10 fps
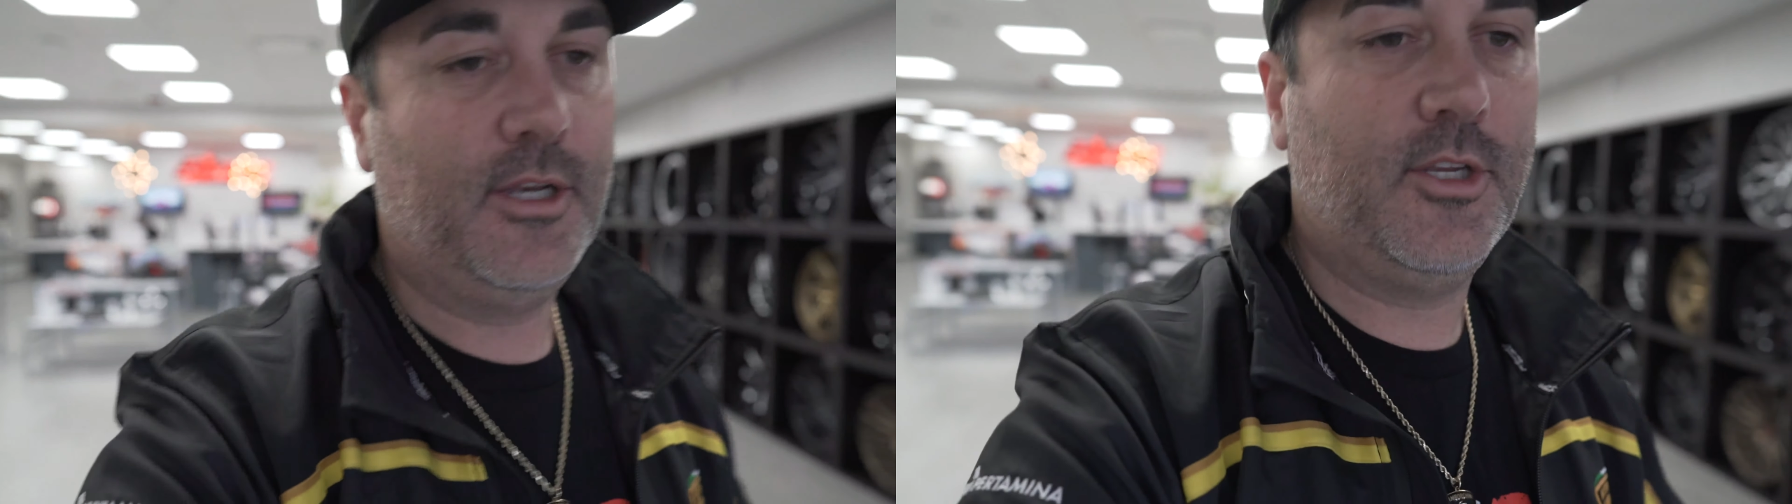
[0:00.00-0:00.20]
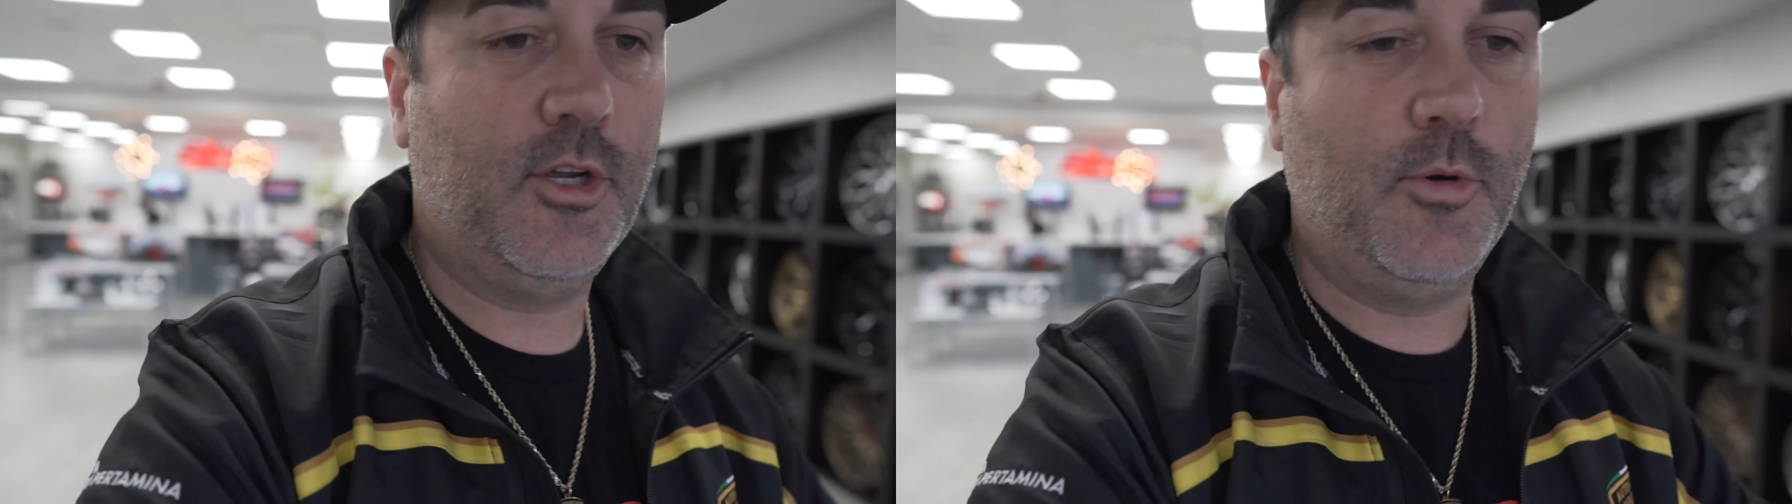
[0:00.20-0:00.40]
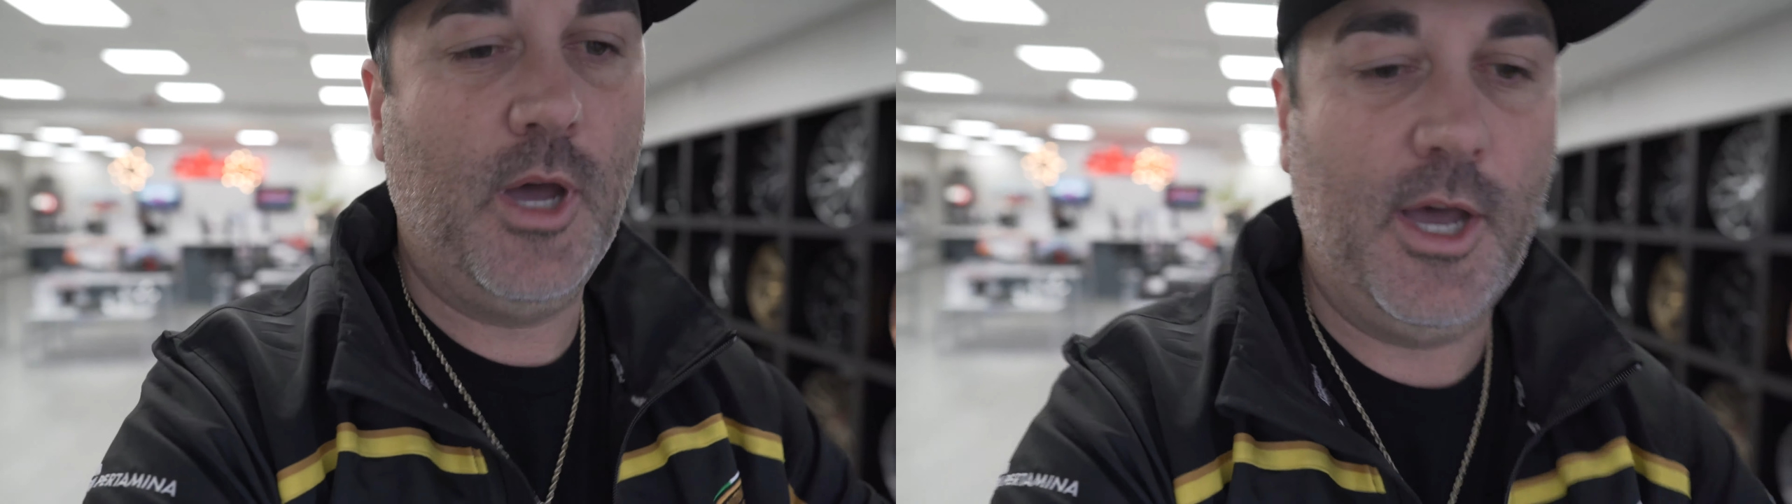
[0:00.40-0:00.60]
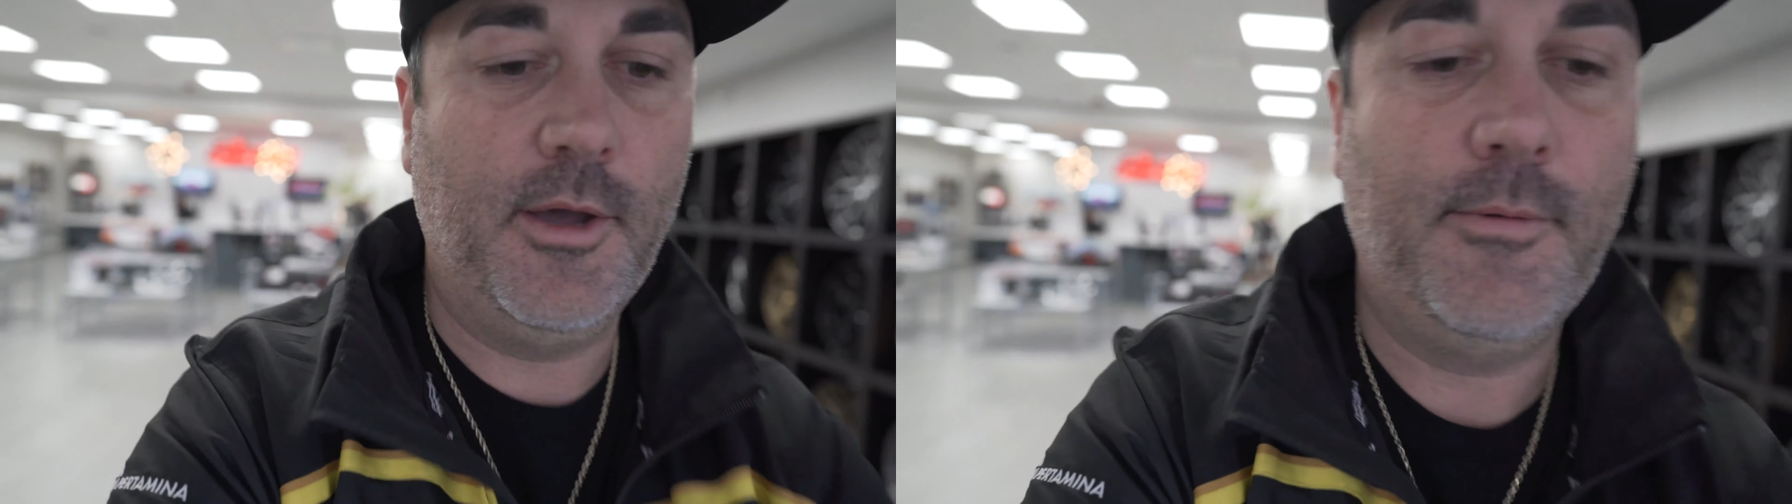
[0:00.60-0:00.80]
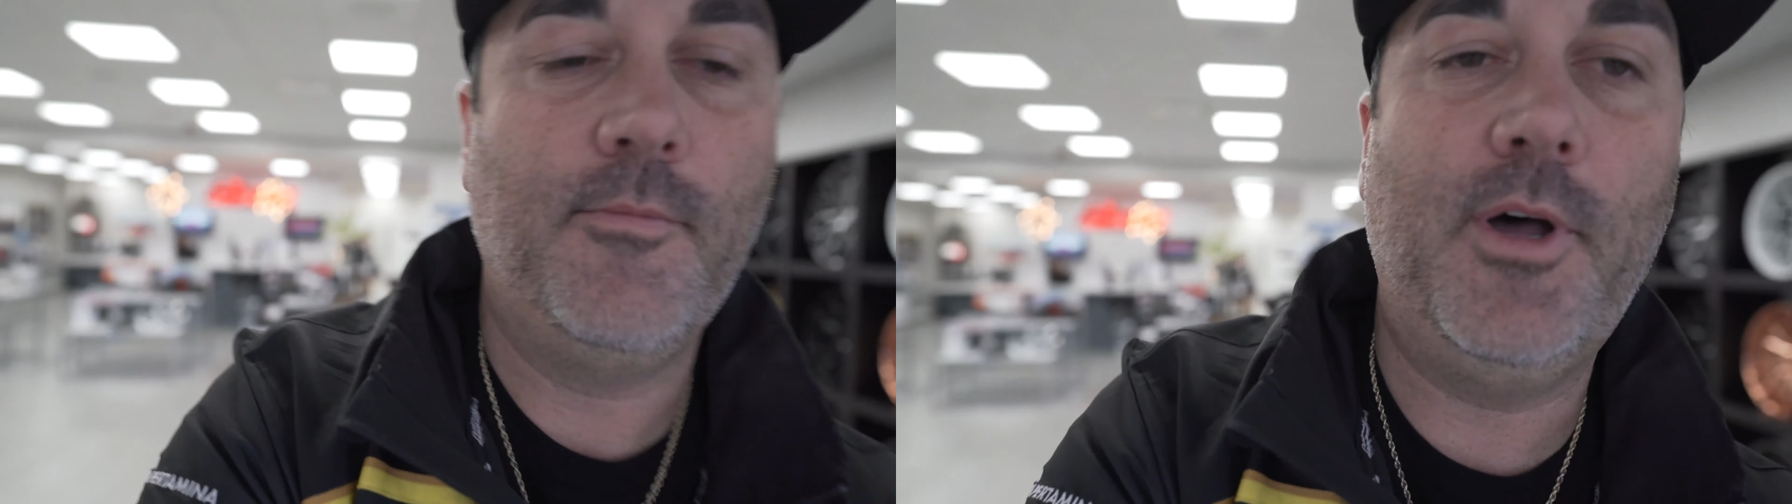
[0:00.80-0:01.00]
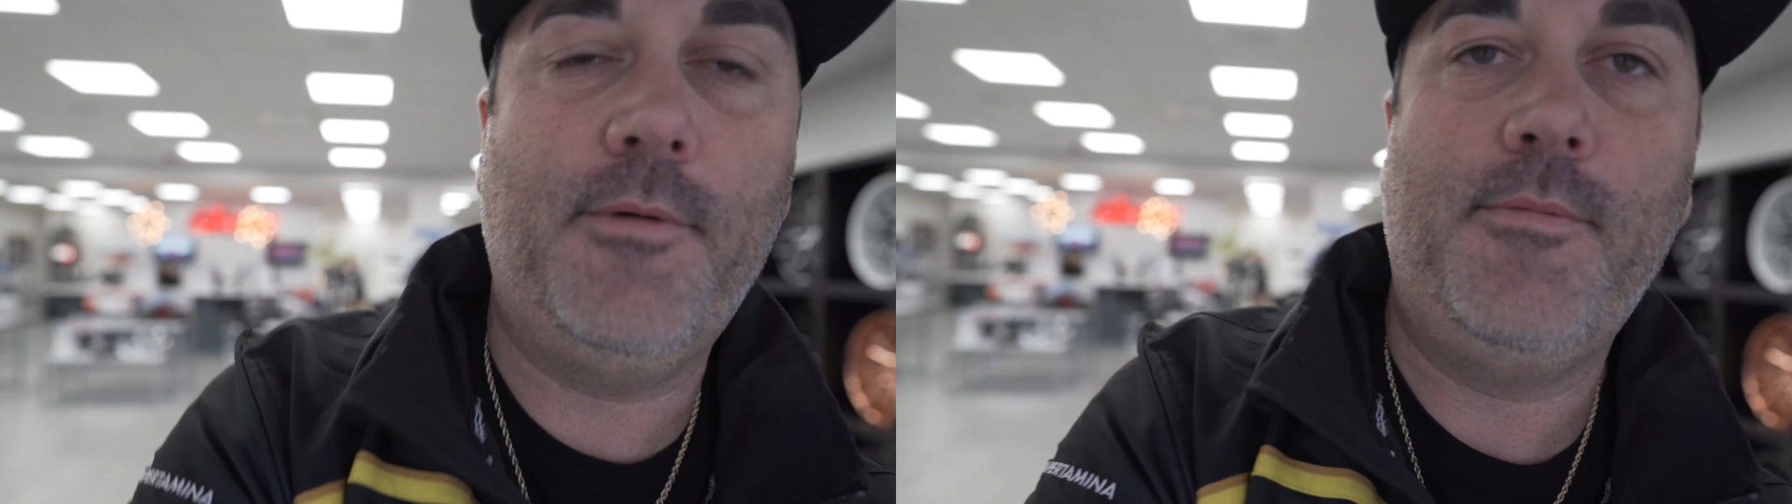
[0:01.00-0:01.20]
to, well,